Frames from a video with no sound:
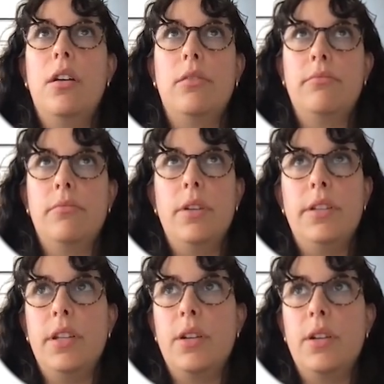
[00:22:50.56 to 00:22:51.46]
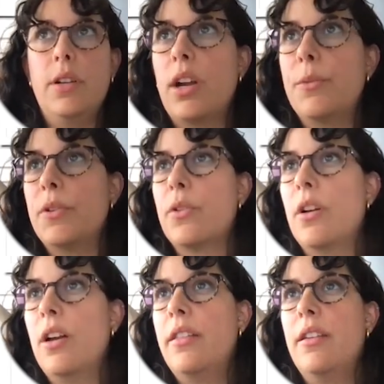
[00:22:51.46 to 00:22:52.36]
Oh, it didn't work out, but
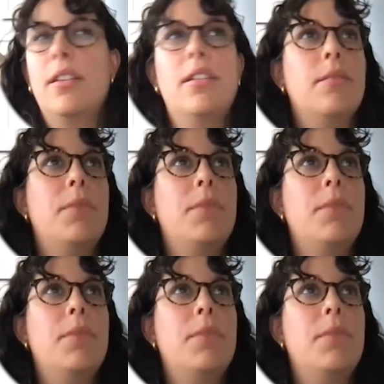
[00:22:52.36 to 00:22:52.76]
I think